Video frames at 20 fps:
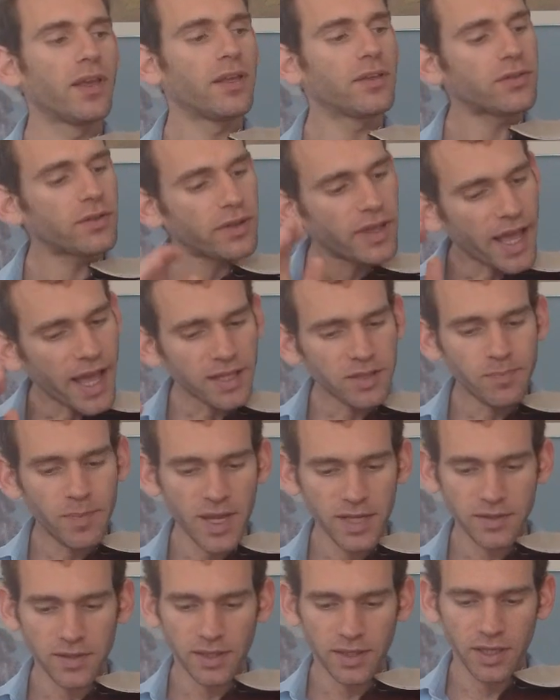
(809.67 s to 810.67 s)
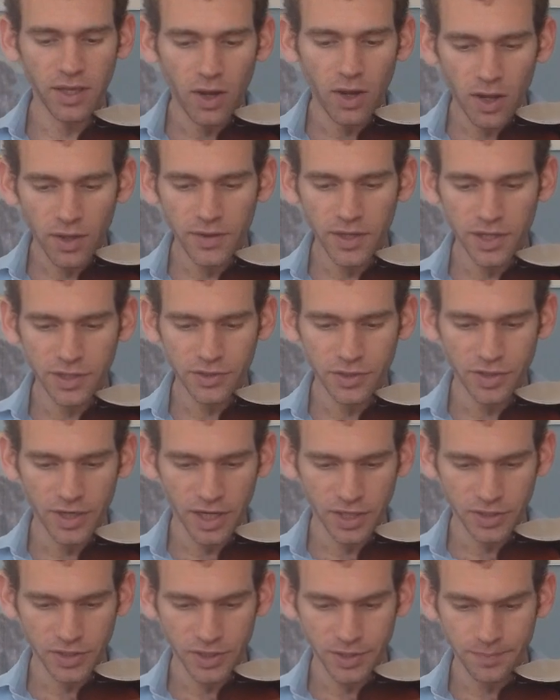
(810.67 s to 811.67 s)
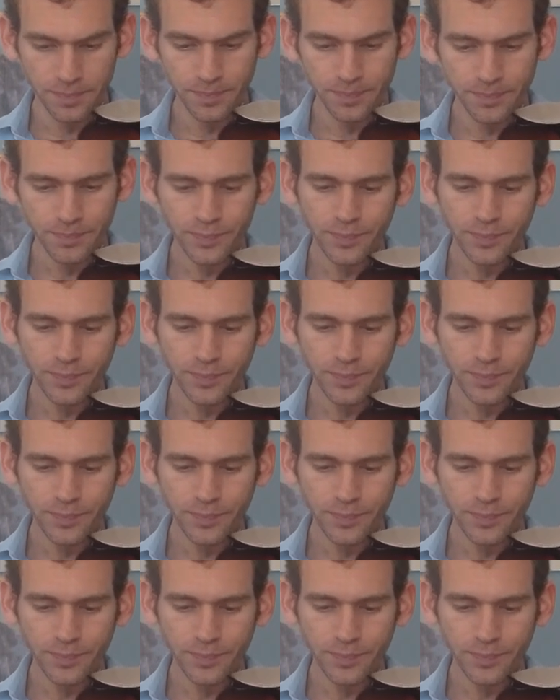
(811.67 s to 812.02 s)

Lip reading: So that's basically all the introduction.